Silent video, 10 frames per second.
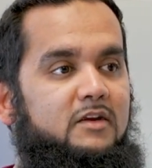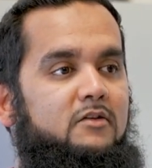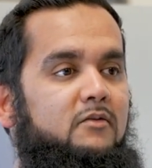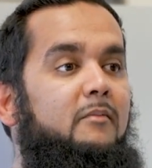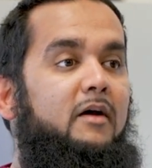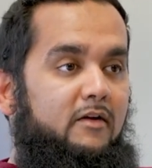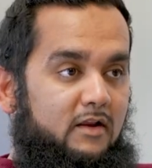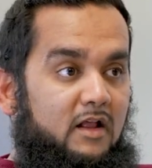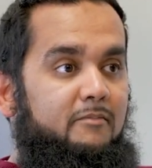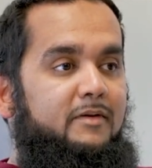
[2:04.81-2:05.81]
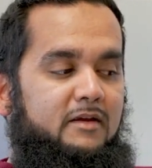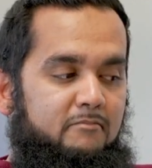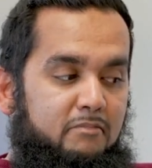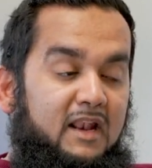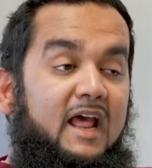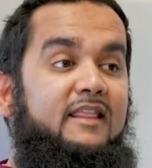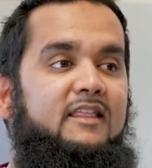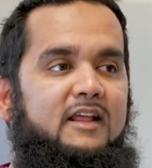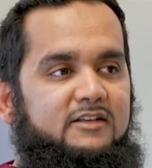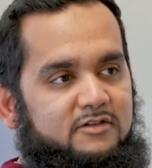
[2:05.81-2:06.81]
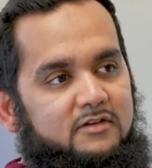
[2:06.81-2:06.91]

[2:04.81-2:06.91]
to about helping plan that